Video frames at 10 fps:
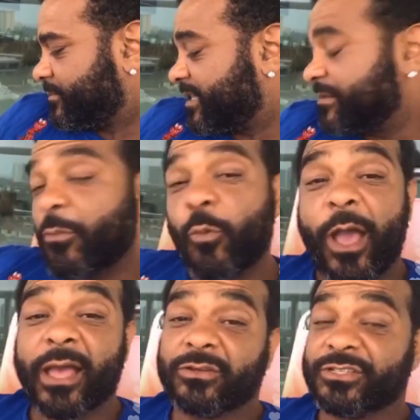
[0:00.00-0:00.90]
That's
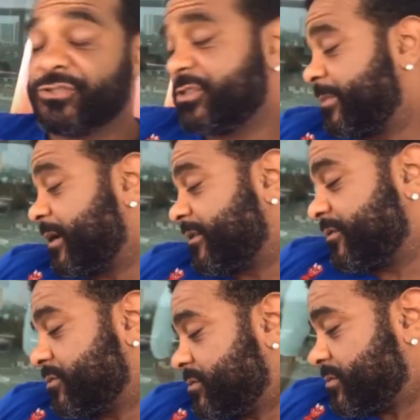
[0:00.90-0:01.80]
wild
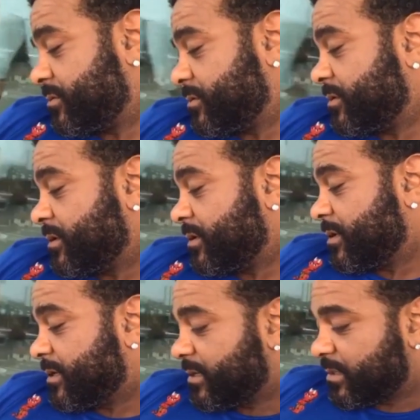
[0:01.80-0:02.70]
disrespectful.
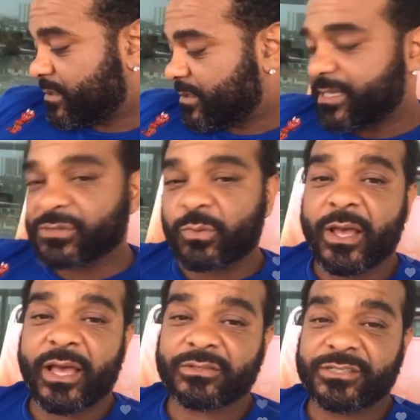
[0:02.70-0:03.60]
That's
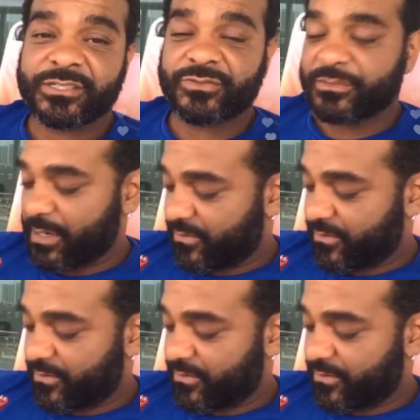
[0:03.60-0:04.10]
wild disrespectful.